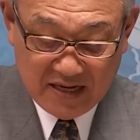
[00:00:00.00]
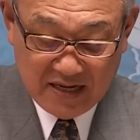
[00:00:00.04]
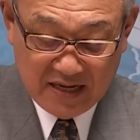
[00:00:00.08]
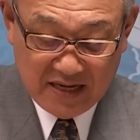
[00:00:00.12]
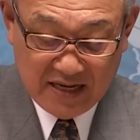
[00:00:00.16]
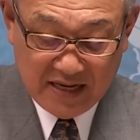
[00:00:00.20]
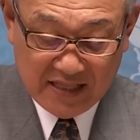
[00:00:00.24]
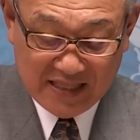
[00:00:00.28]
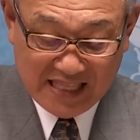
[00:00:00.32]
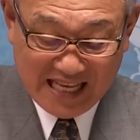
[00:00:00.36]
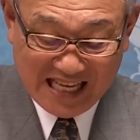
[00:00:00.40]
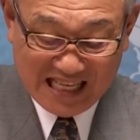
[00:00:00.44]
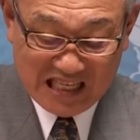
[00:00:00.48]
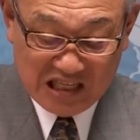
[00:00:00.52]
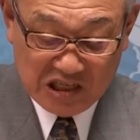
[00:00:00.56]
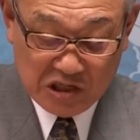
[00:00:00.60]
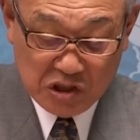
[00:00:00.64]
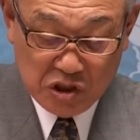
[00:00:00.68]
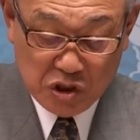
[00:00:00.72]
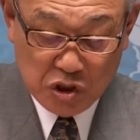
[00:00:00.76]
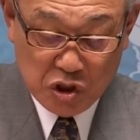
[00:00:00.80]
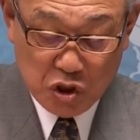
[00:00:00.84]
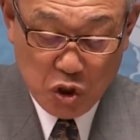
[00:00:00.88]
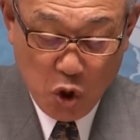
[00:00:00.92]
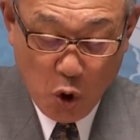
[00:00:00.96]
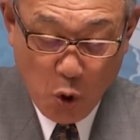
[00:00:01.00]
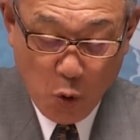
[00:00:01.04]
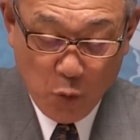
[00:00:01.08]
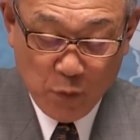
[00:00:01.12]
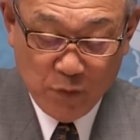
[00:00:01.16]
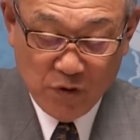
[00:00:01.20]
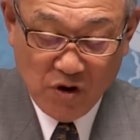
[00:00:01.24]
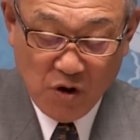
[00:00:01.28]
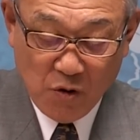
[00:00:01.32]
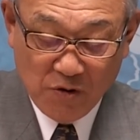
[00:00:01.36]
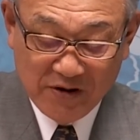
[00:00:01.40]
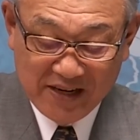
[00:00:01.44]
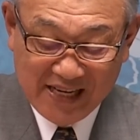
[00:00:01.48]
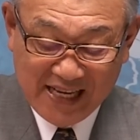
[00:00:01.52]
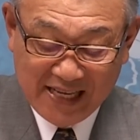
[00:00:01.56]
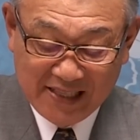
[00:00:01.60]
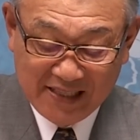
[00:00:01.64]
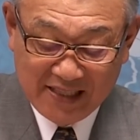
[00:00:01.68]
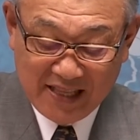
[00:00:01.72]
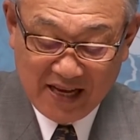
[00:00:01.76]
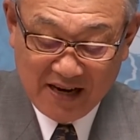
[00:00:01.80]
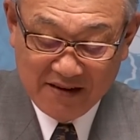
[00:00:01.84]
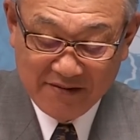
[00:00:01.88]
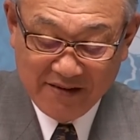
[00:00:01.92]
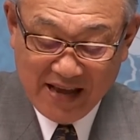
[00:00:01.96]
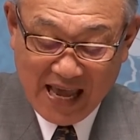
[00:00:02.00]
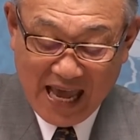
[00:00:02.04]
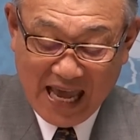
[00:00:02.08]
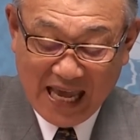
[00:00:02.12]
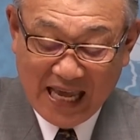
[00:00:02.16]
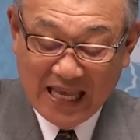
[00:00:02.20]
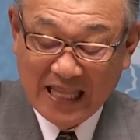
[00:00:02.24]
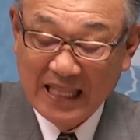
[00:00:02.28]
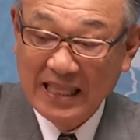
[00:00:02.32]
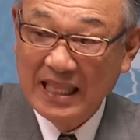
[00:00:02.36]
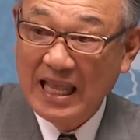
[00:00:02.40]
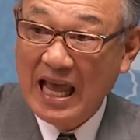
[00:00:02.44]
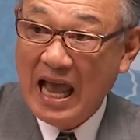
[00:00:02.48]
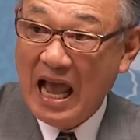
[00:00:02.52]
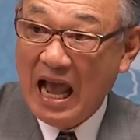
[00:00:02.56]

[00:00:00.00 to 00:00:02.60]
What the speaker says: and the School of Oriental and